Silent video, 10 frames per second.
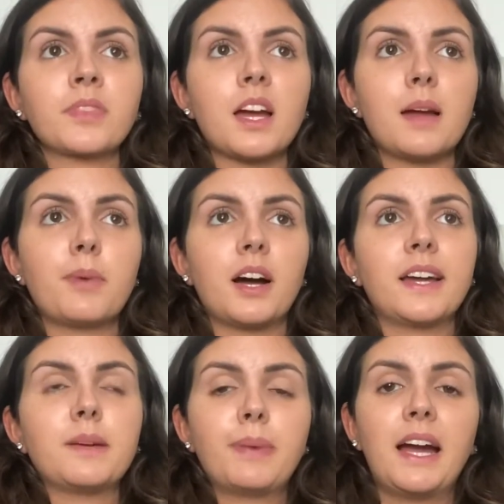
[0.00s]
I bought
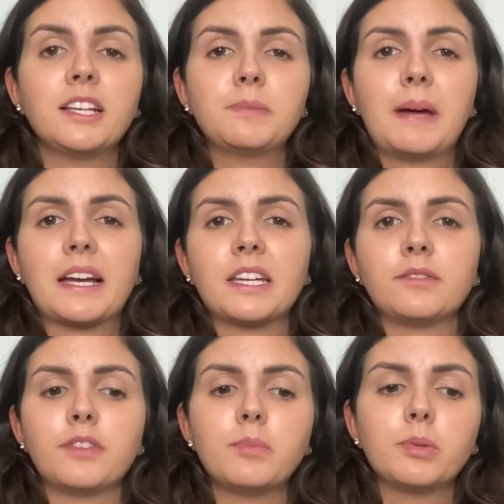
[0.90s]
a pass back in
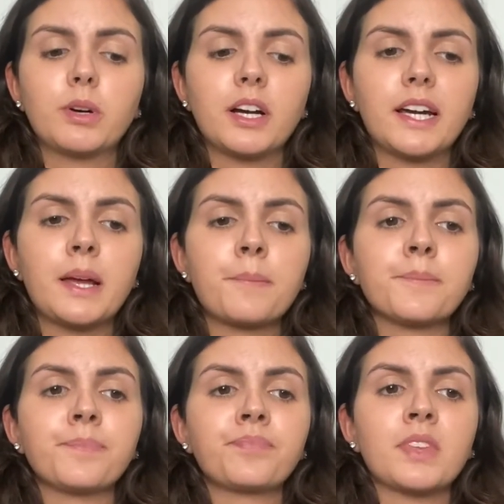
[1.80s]
February,
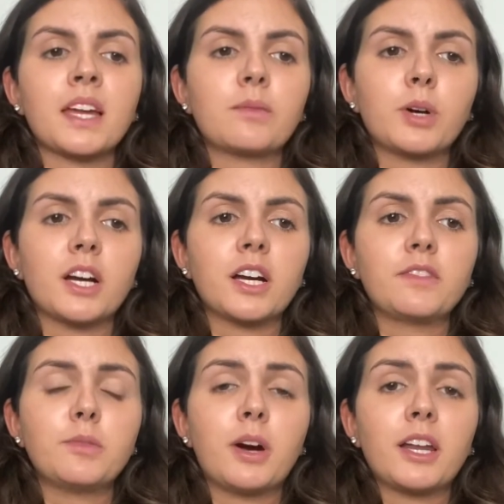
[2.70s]
where if
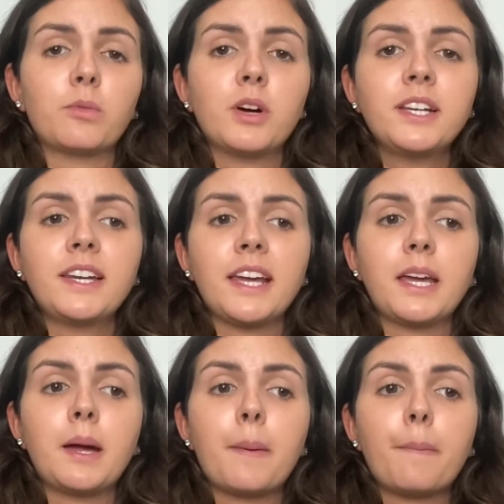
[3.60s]
you bought a
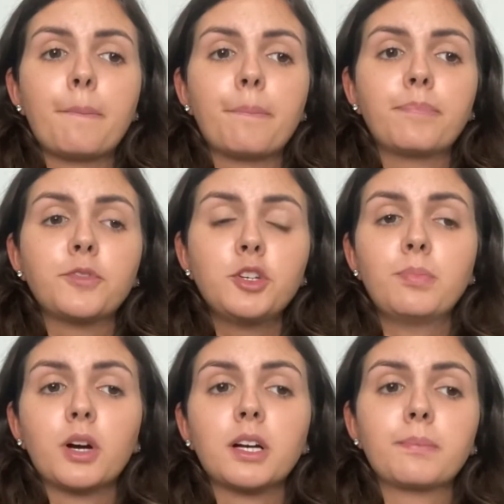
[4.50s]
one-day,
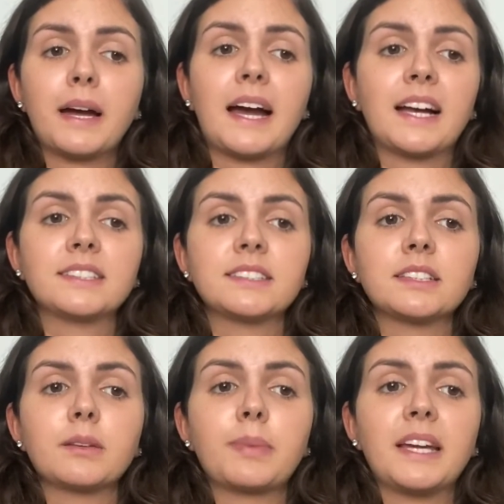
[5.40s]
two-park pass,
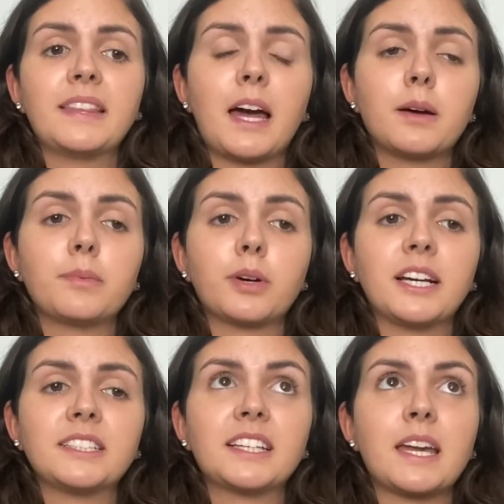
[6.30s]
paid that
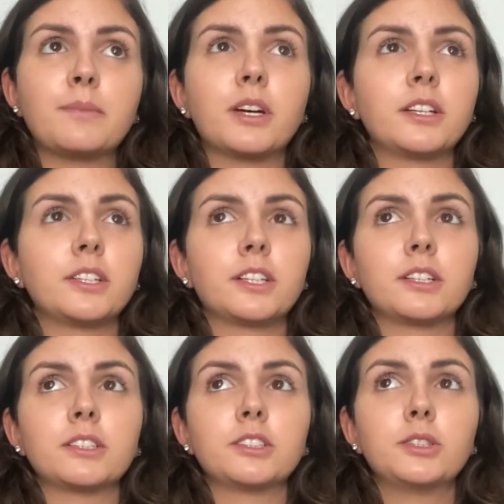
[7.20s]
price, it came to
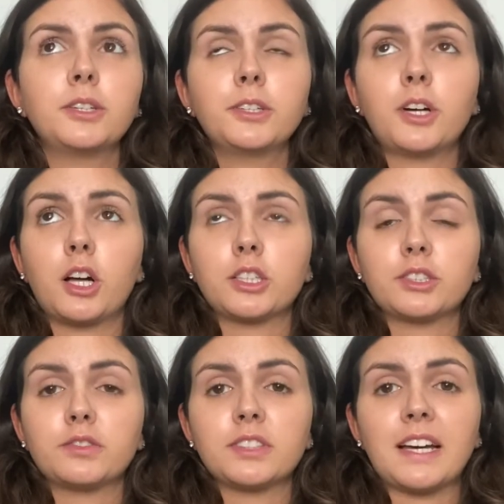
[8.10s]
under $200
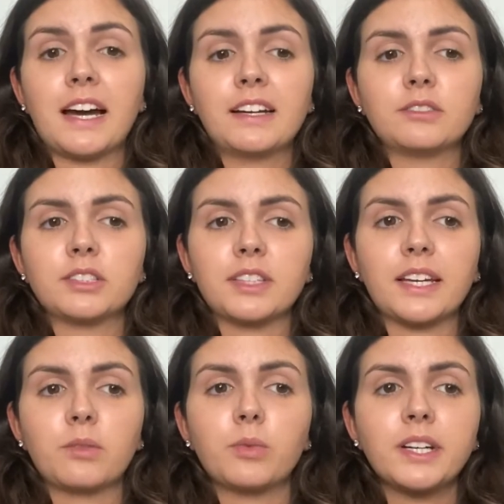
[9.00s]
for that. It was like
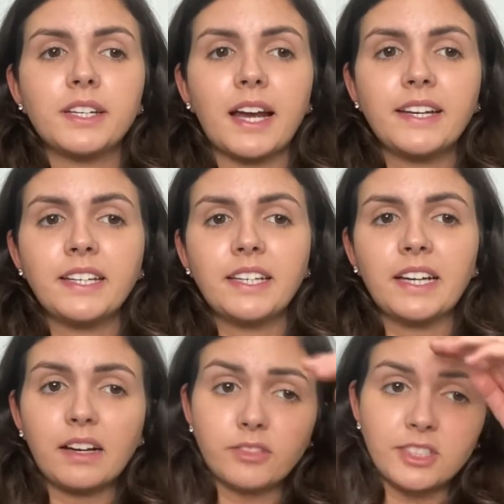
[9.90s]
$190
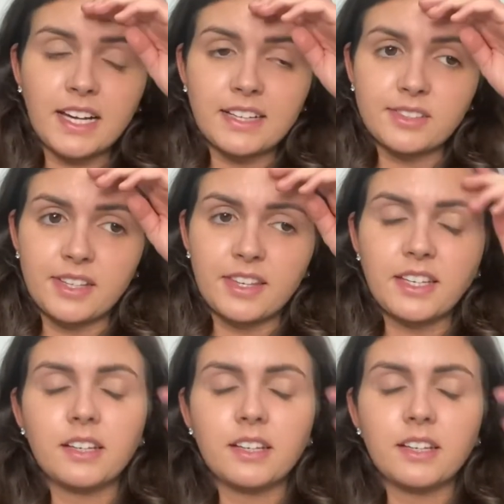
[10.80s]
after tax, I think.